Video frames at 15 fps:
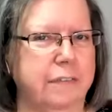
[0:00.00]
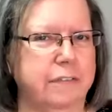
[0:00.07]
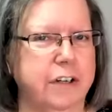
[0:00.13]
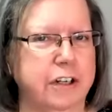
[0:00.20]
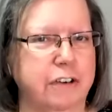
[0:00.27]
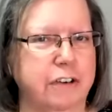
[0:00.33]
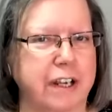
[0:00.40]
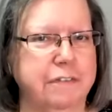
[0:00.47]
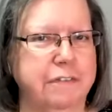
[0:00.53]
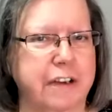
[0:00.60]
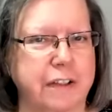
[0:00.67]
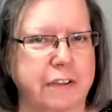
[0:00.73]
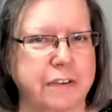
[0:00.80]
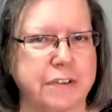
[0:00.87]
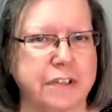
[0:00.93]
of her
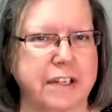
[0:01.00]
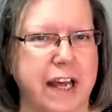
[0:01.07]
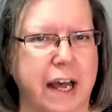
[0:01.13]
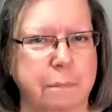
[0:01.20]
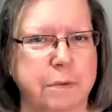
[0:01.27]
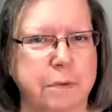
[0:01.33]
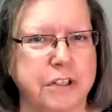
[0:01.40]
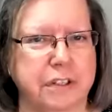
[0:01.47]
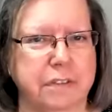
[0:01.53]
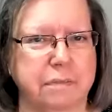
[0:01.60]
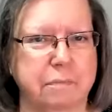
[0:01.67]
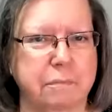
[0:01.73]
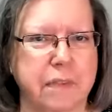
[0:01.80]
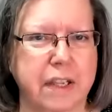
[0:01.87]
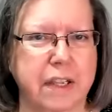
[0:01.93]
grandfather's
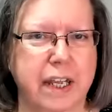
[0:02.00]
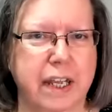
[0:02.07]
adoption.